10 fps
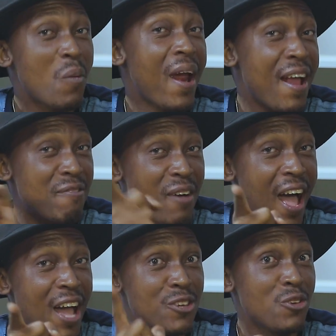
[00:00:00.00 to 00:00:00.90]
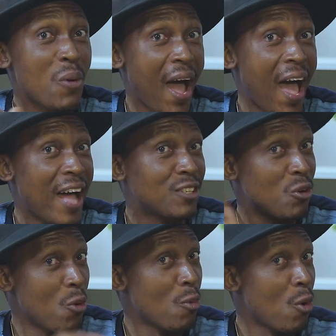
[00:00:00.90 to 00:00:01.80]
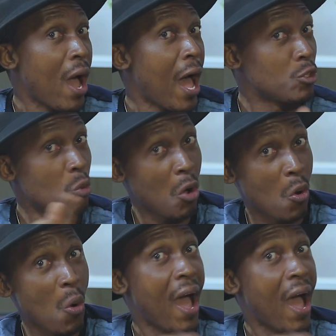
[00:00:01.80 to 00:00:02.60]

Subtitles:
wherever you are, at home, at work,